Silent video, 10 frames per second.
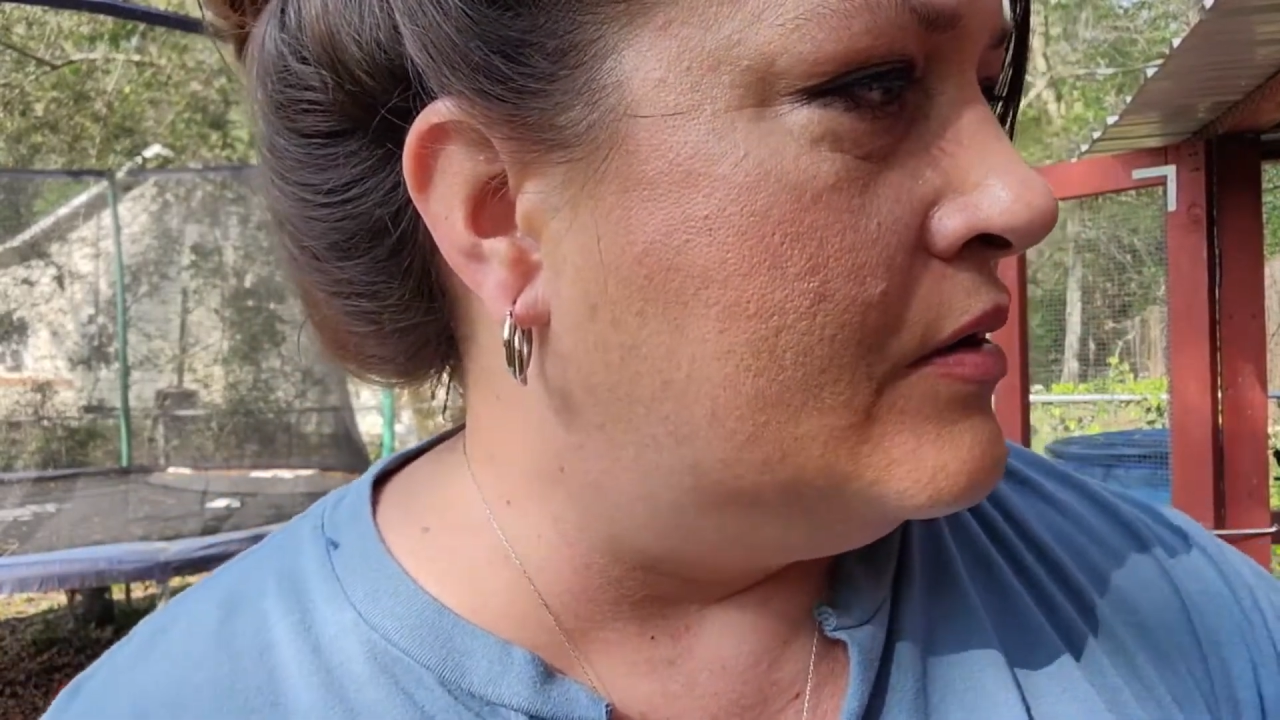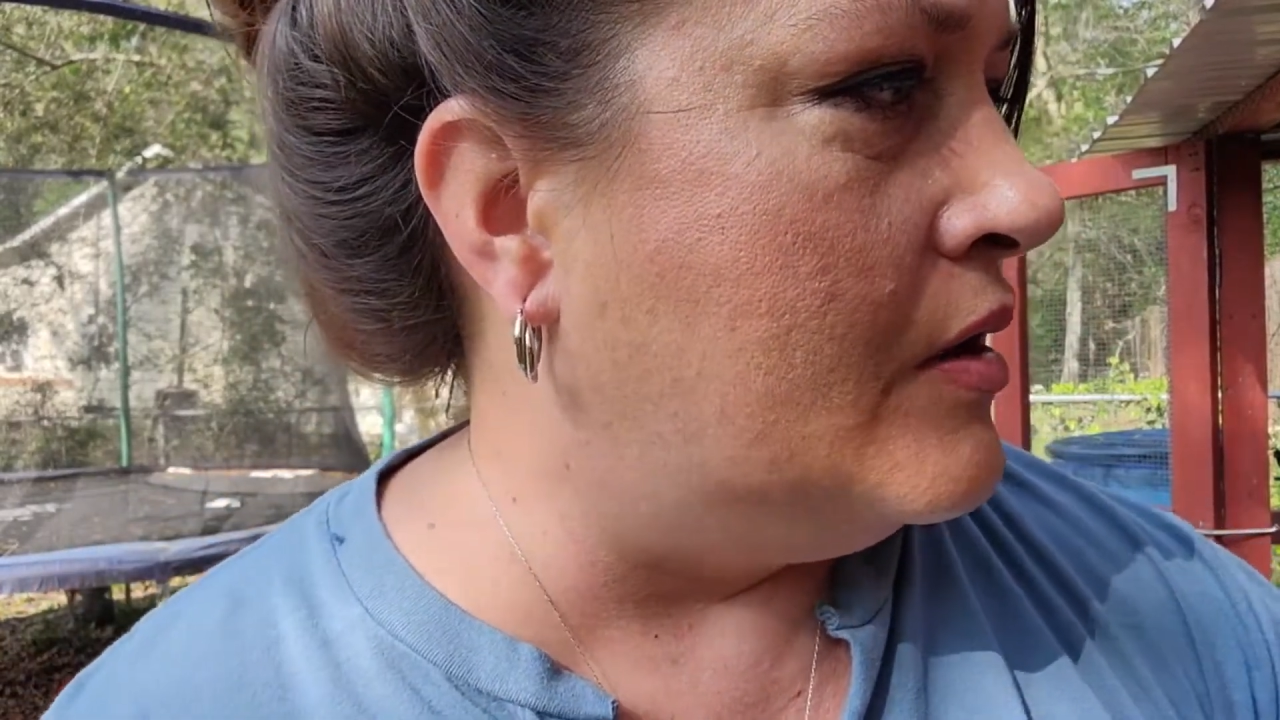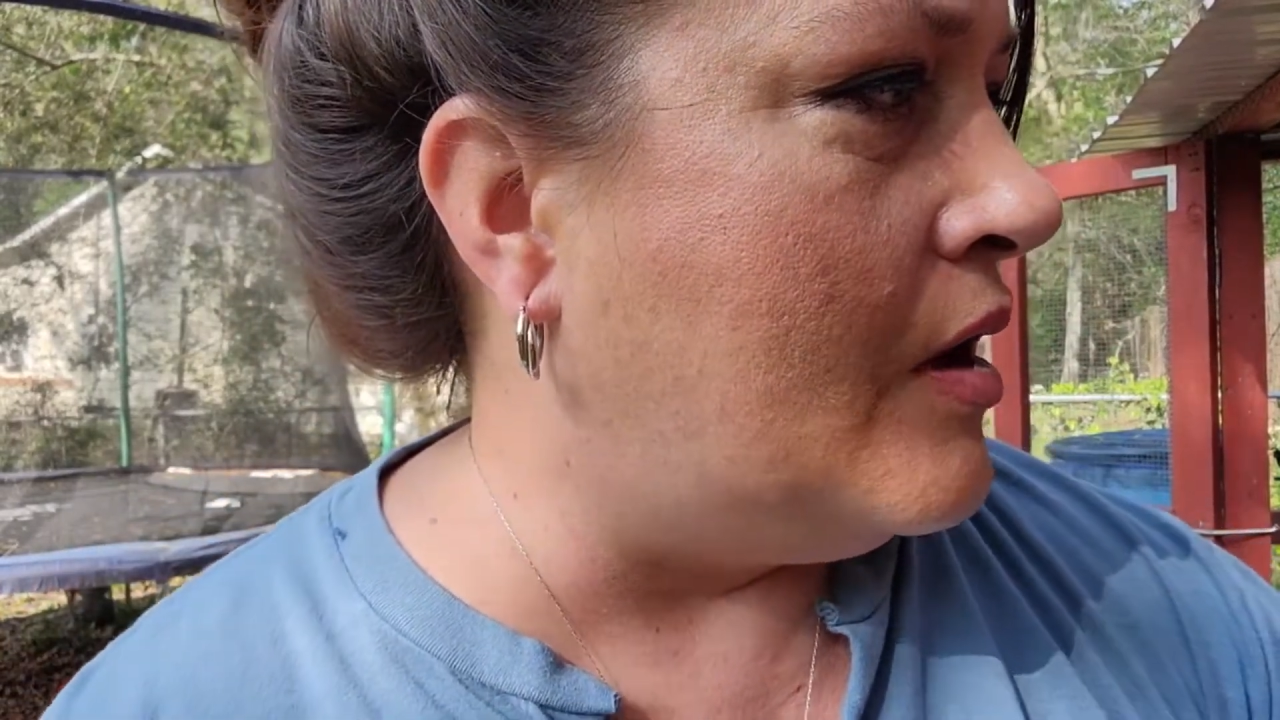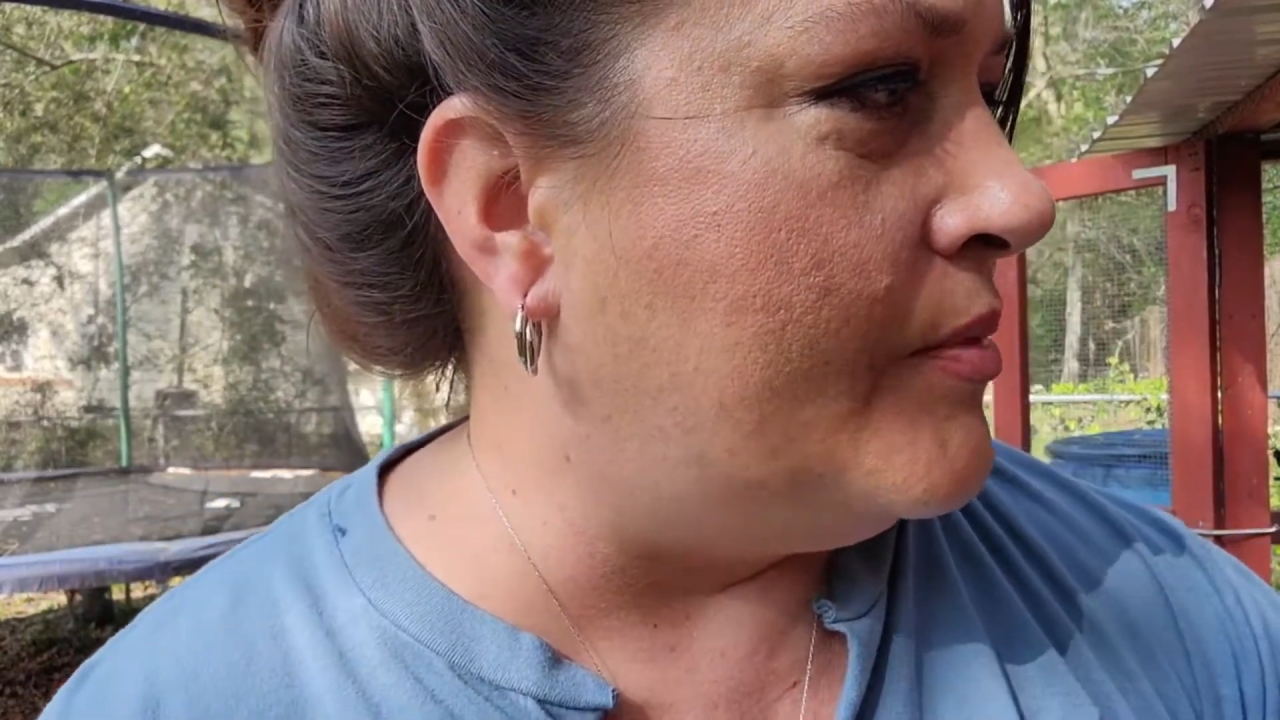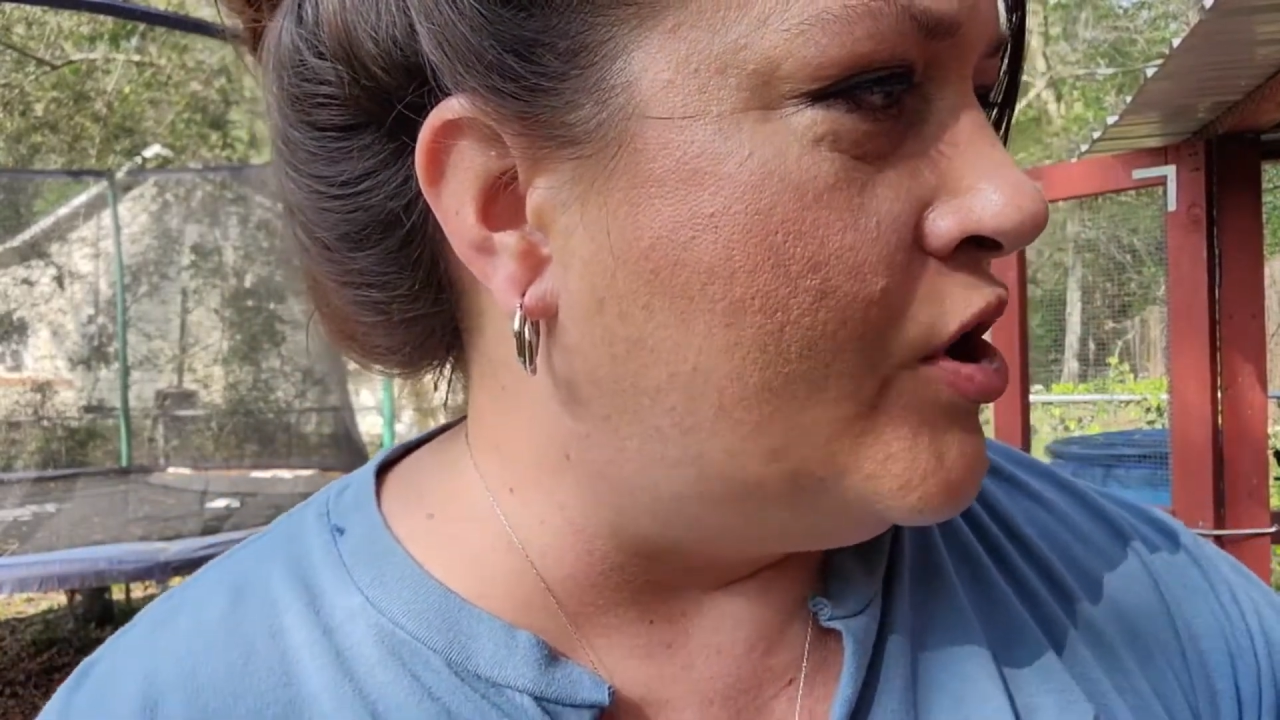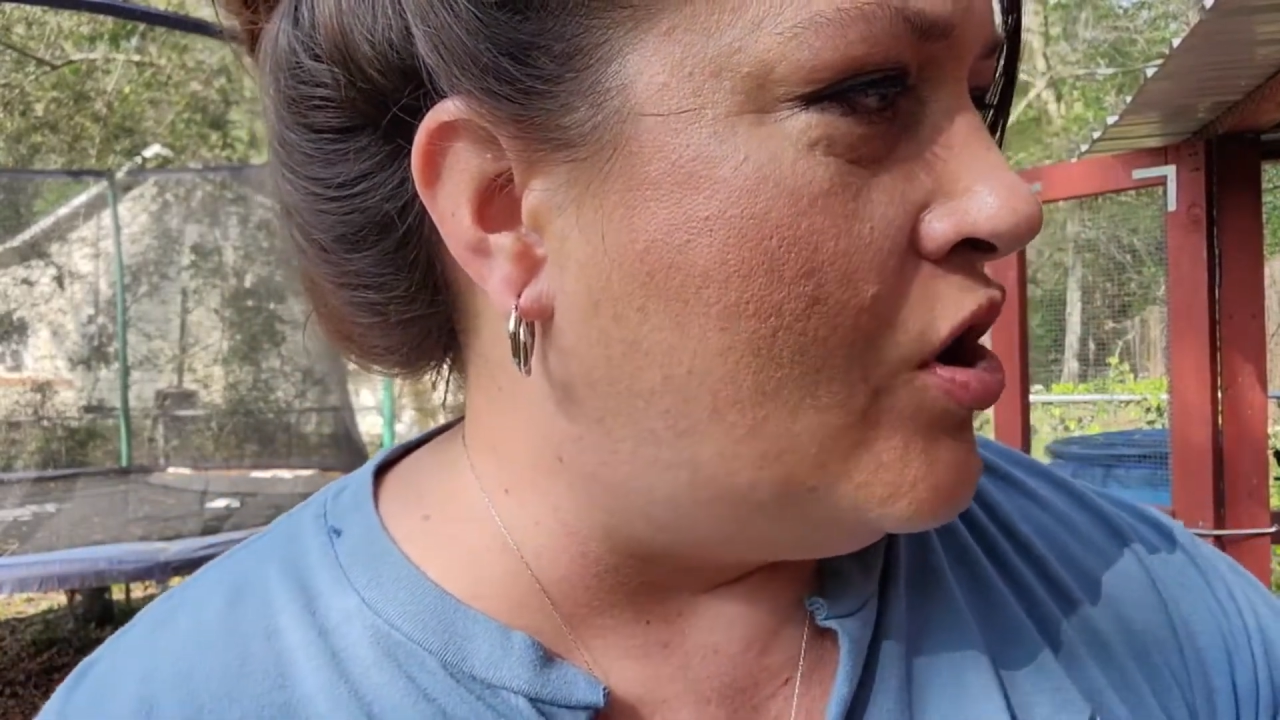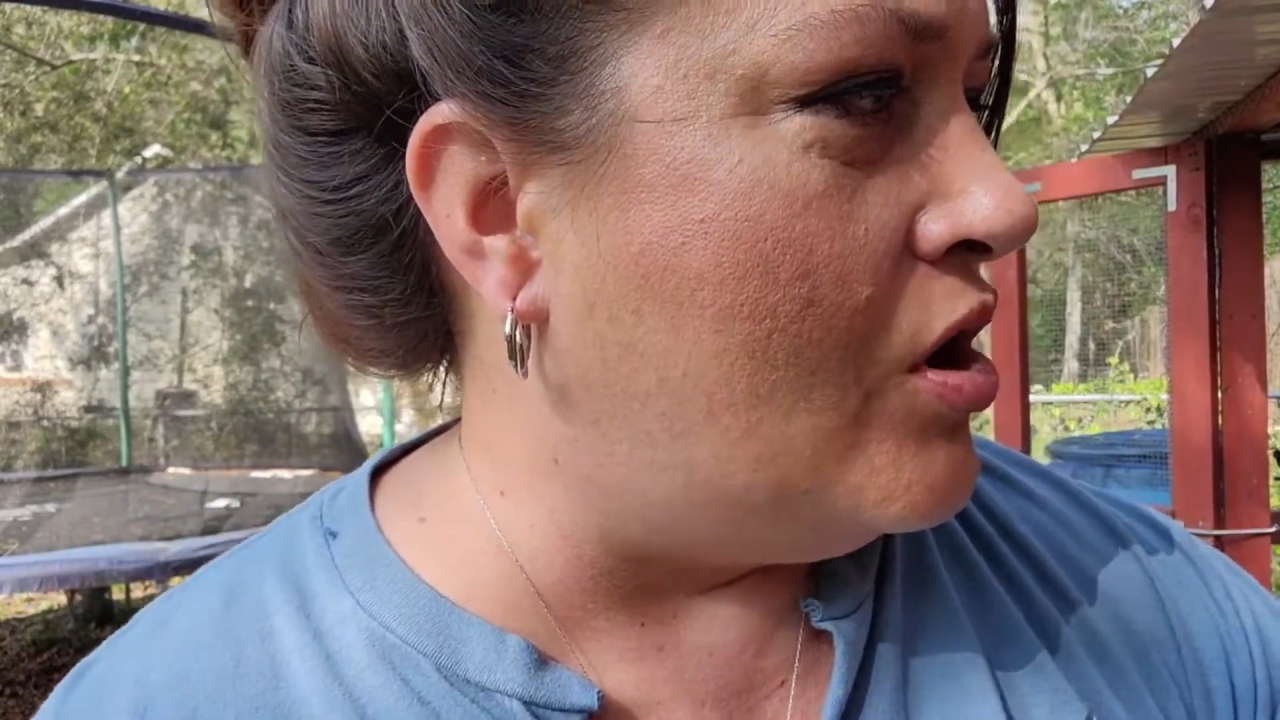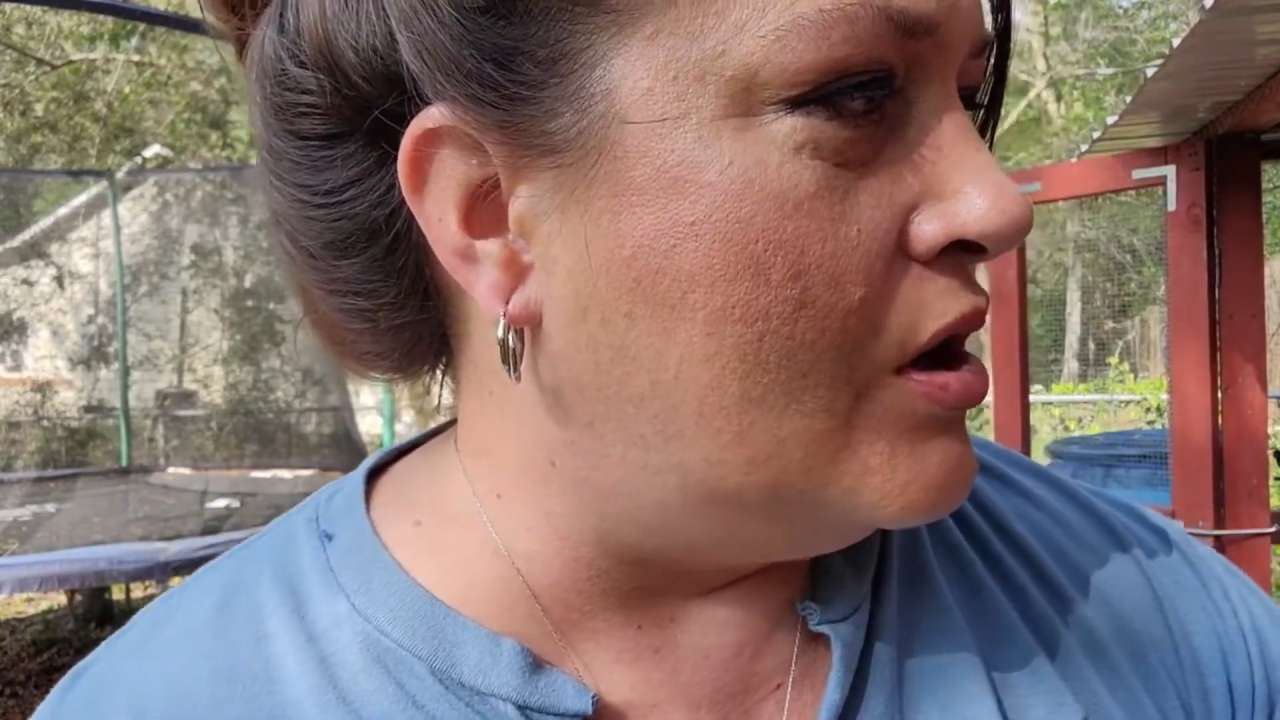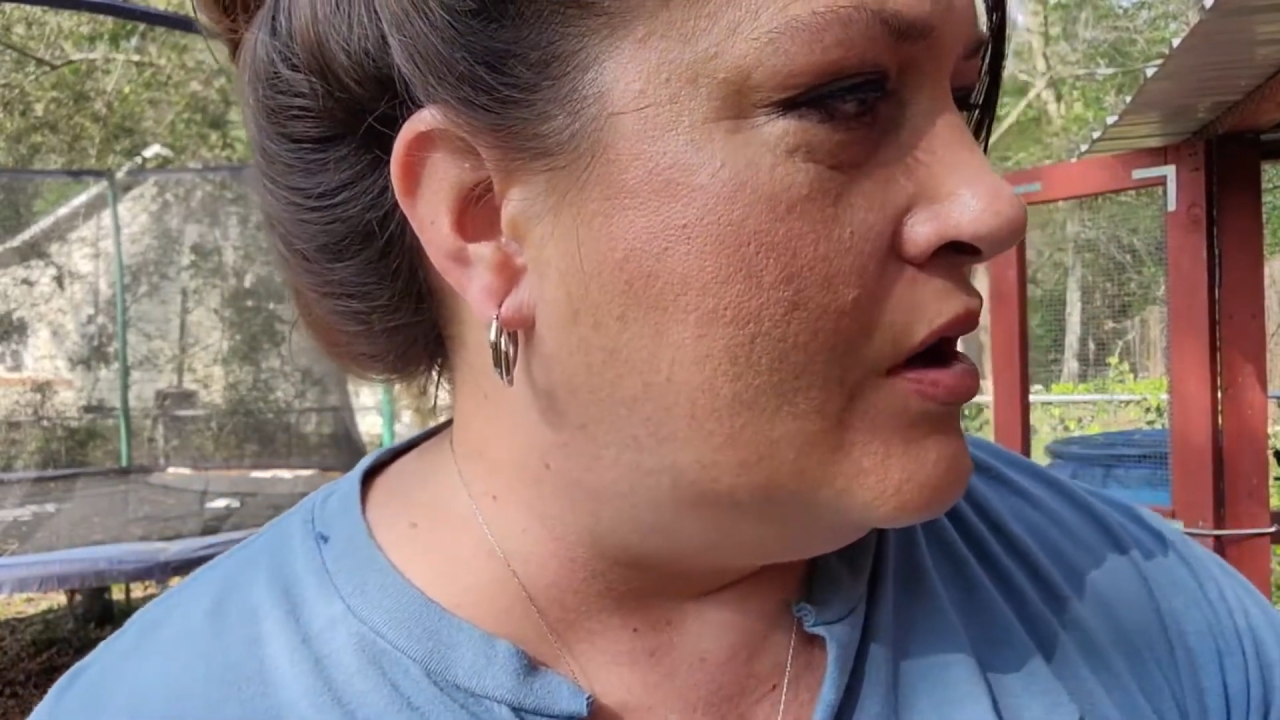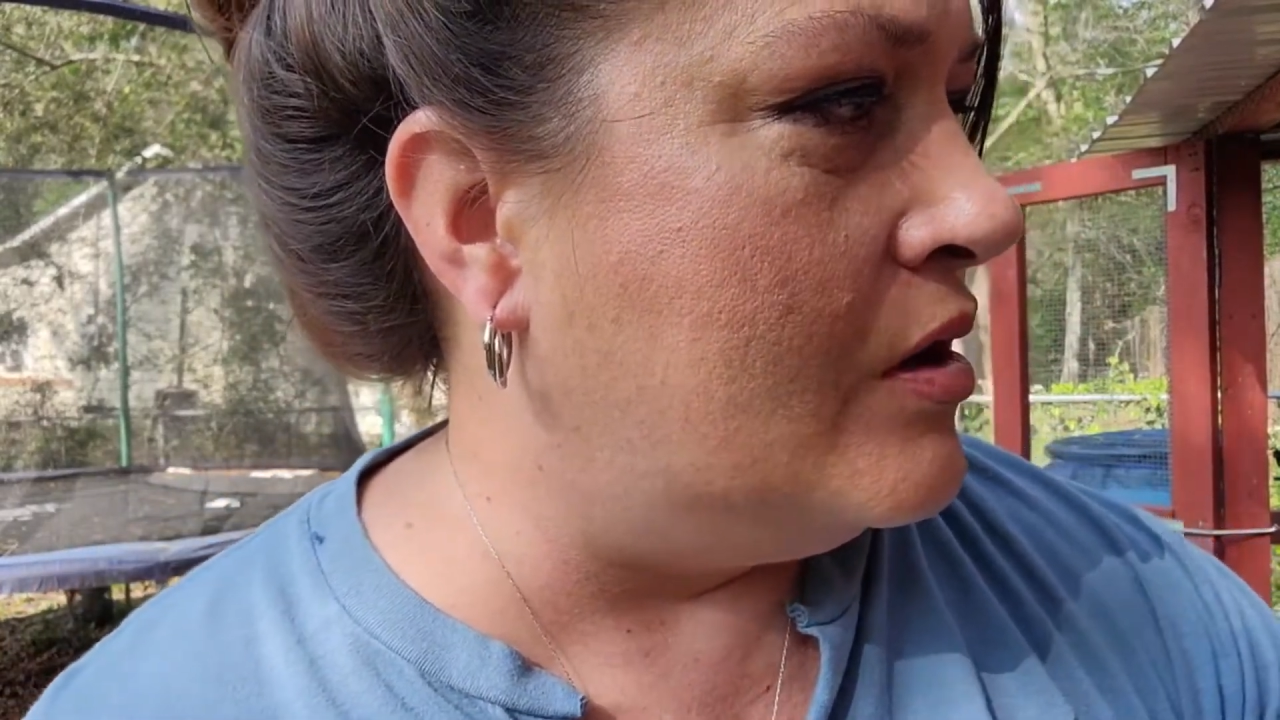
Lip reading: I'm a dog,